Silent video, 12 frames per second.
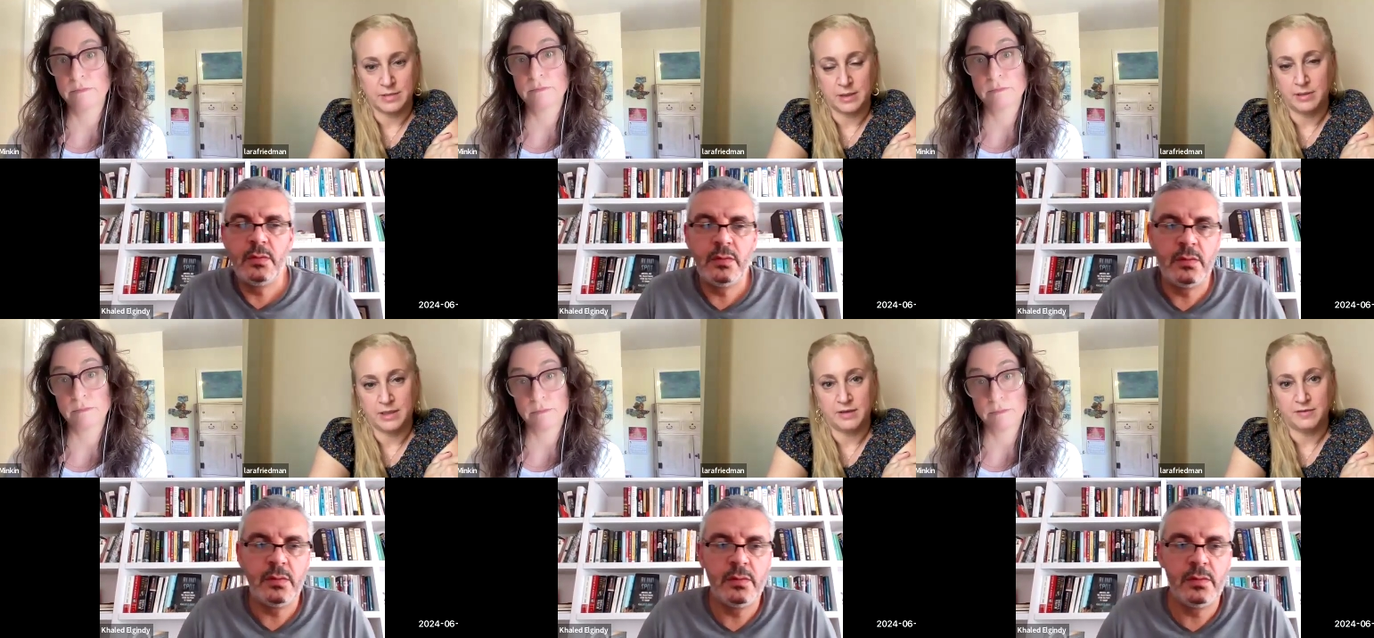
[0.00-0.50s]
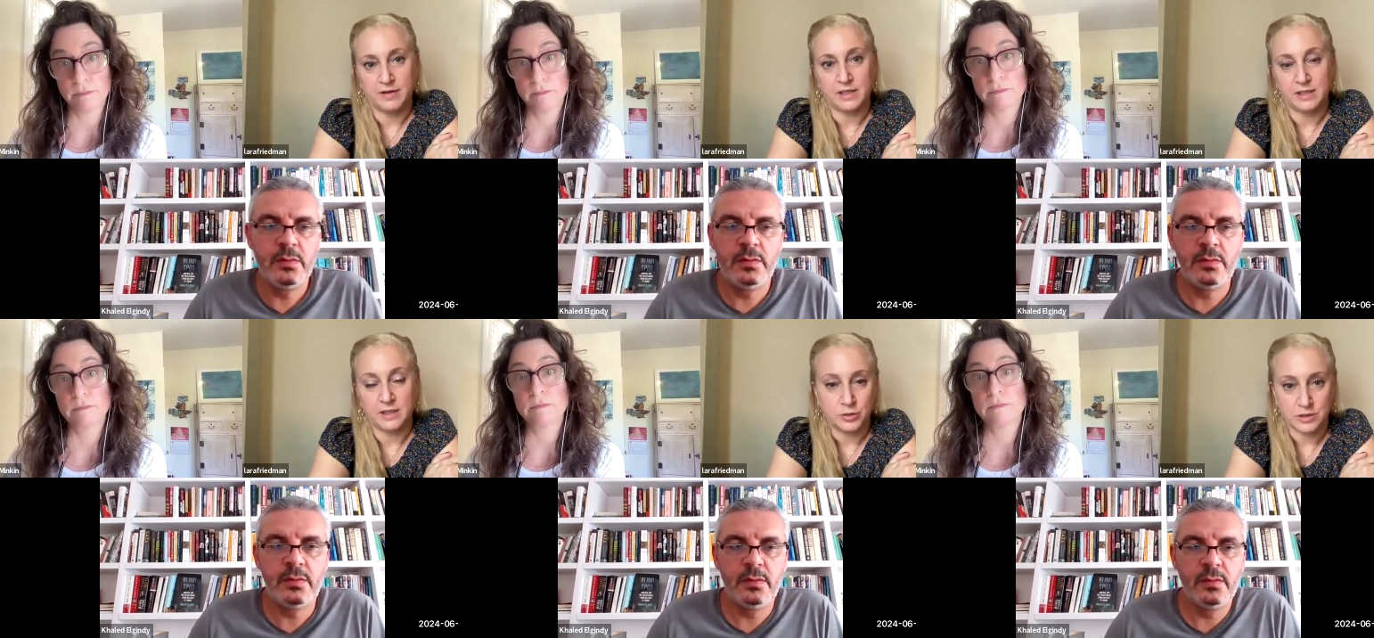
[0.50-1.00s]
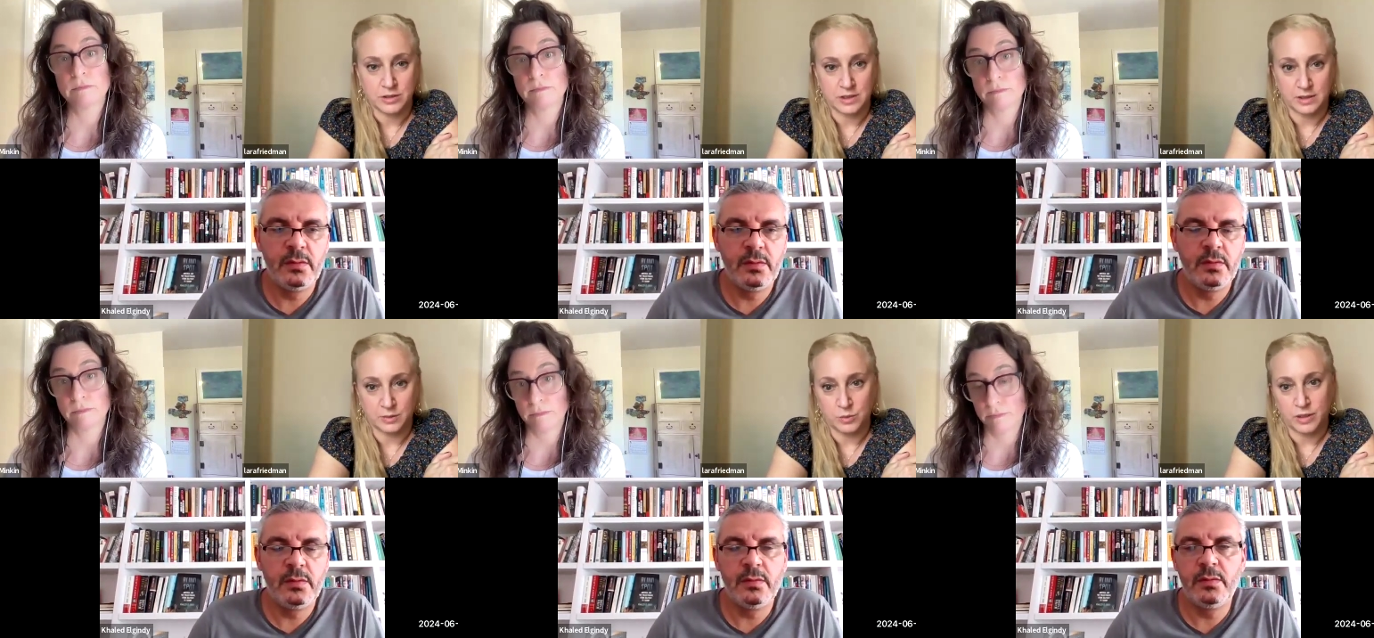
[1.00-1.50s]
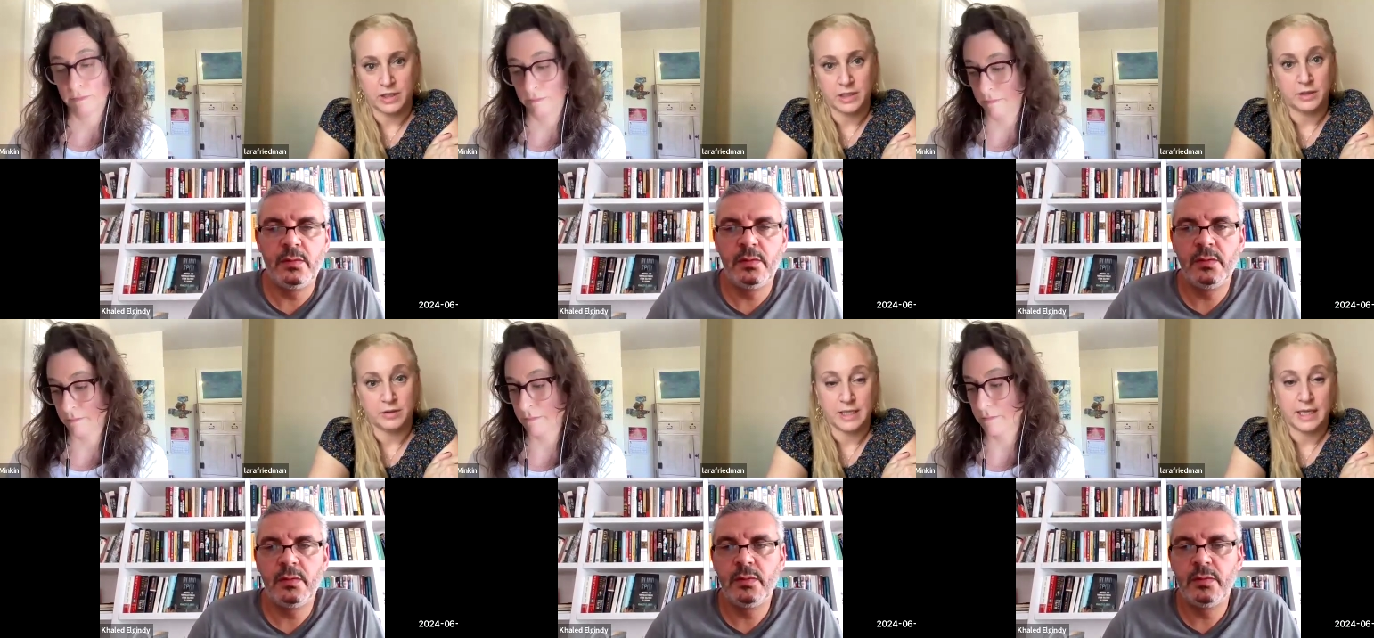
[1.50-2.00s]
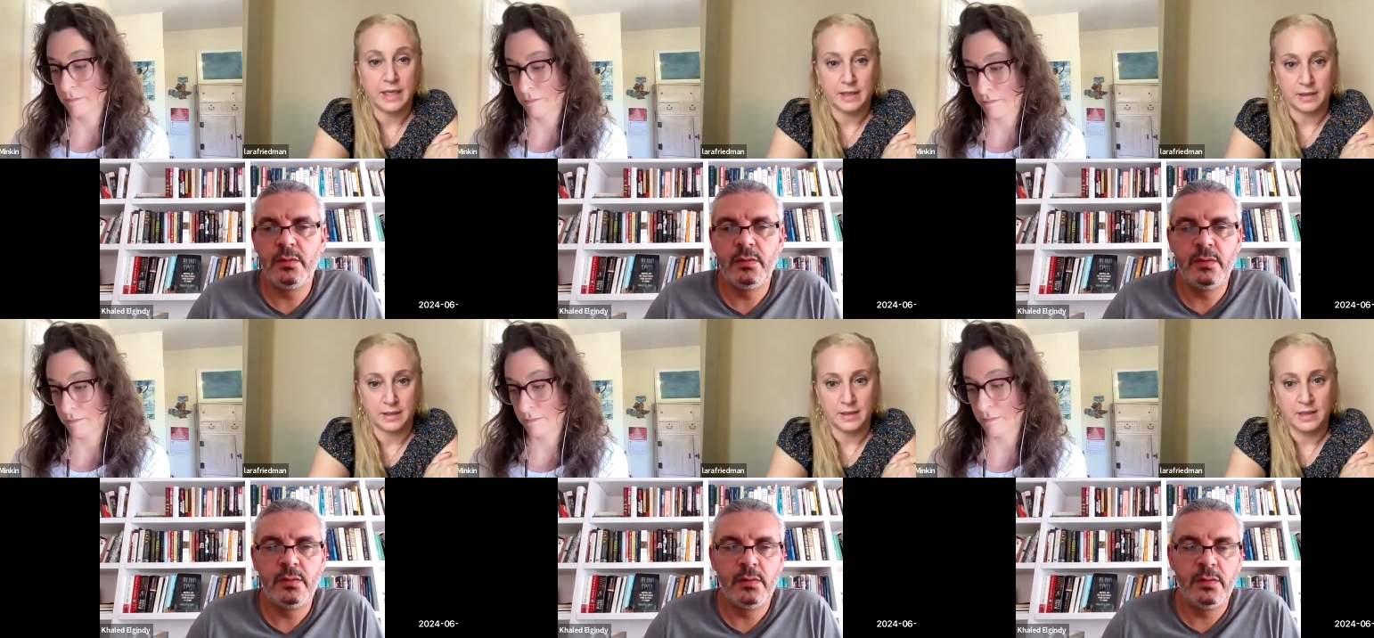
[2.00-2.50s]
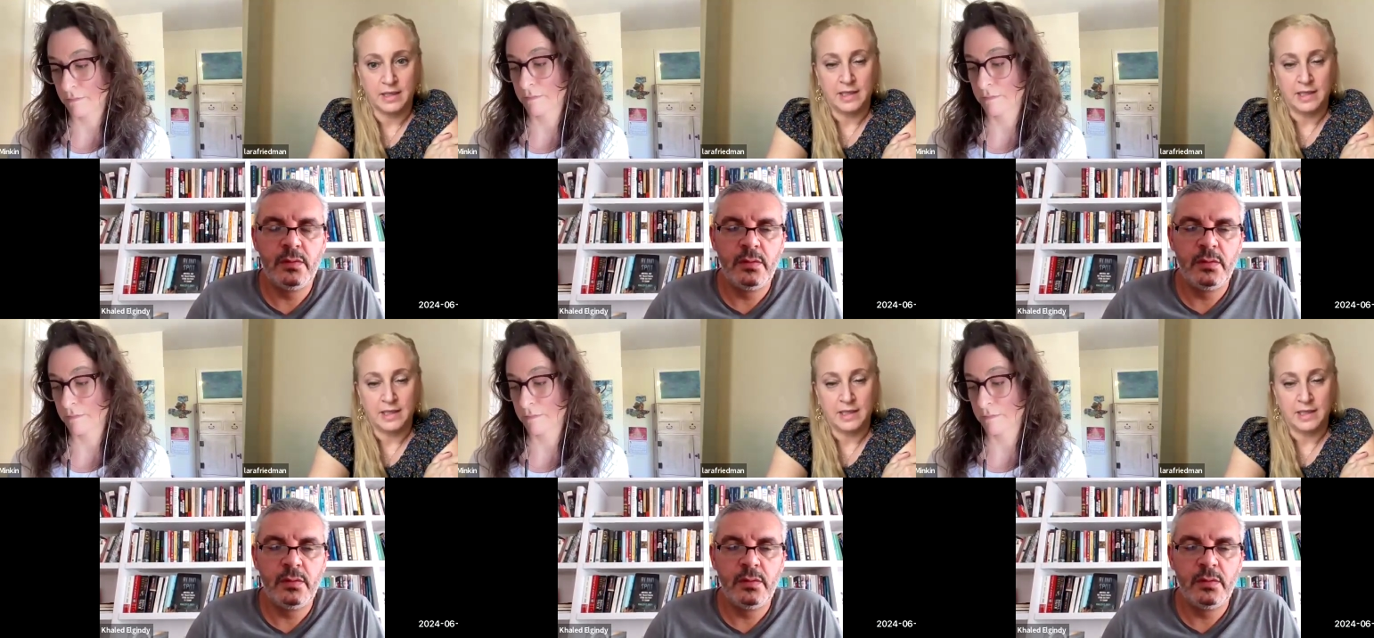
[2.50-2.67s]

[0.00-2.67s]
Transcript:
Speaker 1: that maybe they find interesting and want to hear again.